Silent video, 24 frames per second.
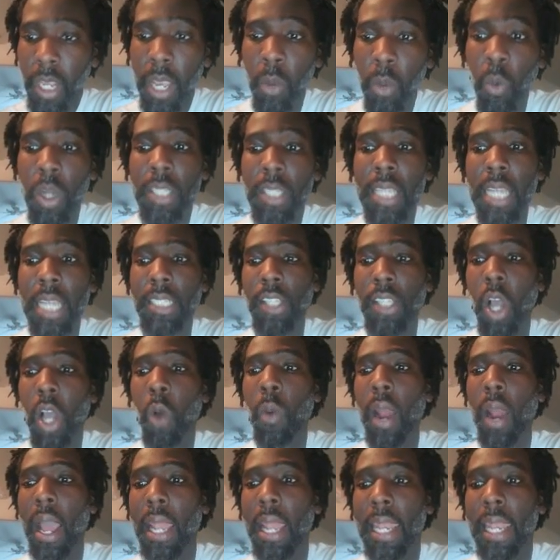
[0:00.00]
And once I saw
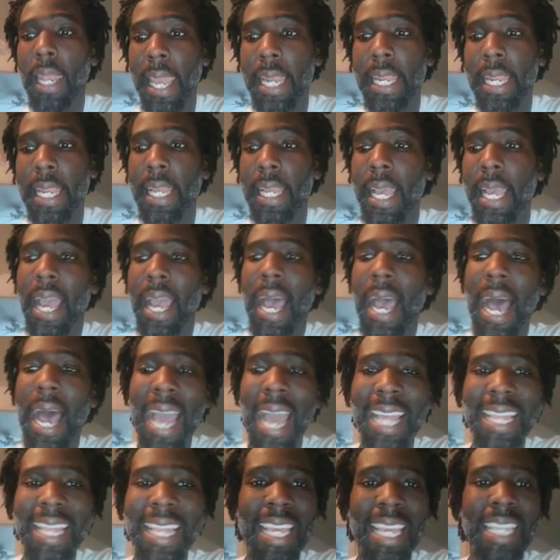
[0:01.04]
where I landed,
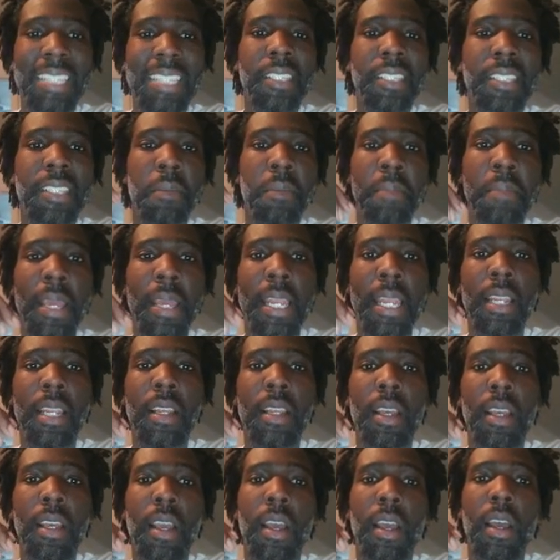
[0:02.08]
I then submitted,
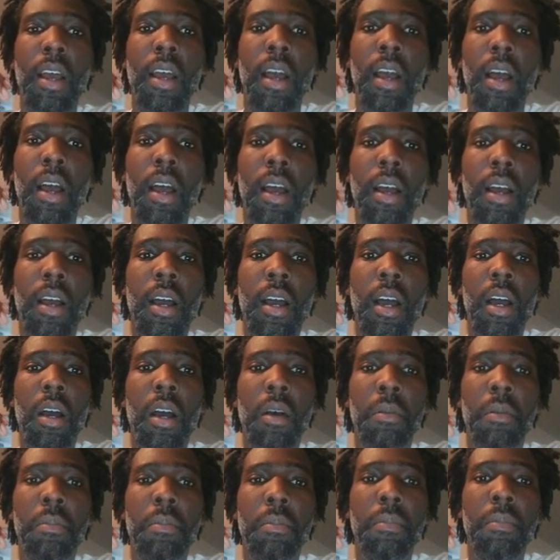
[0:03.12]

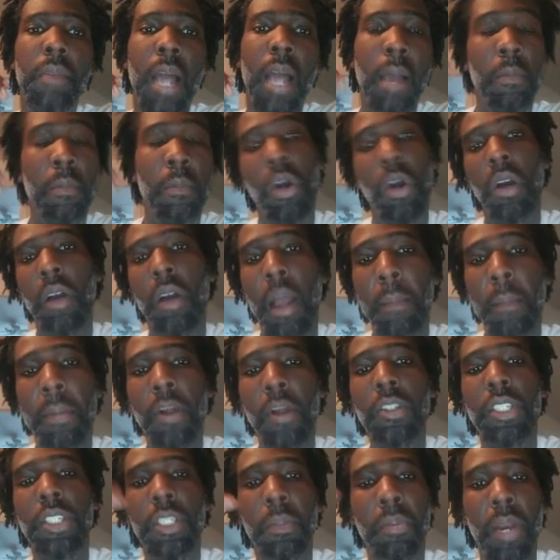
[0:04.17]
I
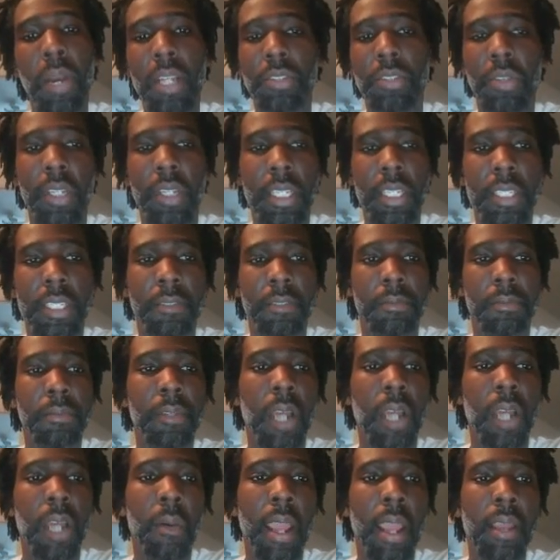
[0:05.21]
purchased a press release.
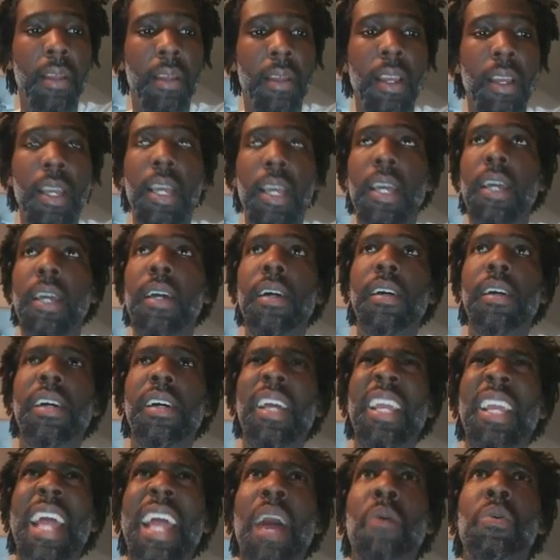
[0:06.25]
All right.
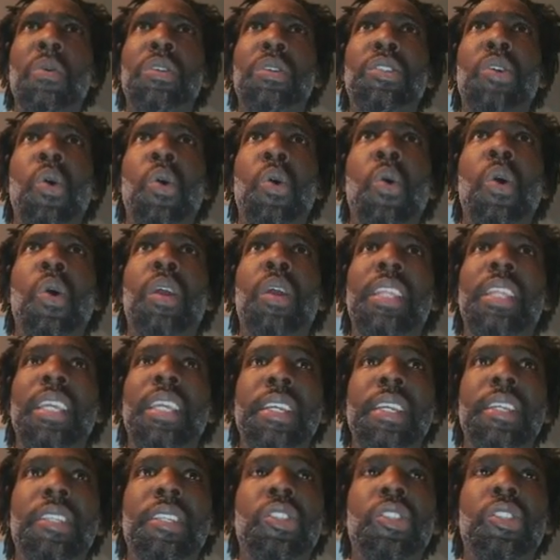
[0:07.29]
And that was on
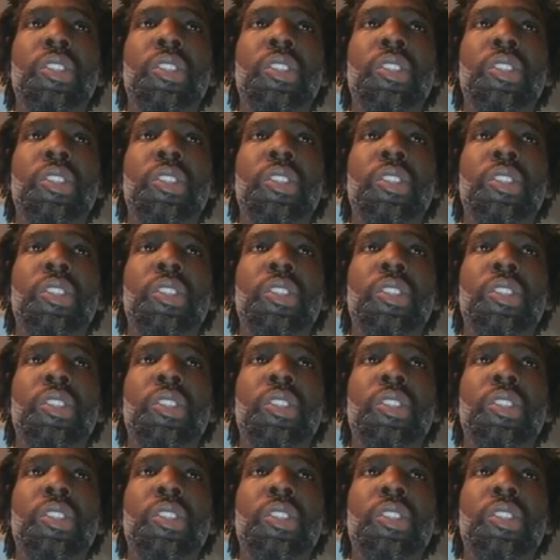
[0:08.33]
the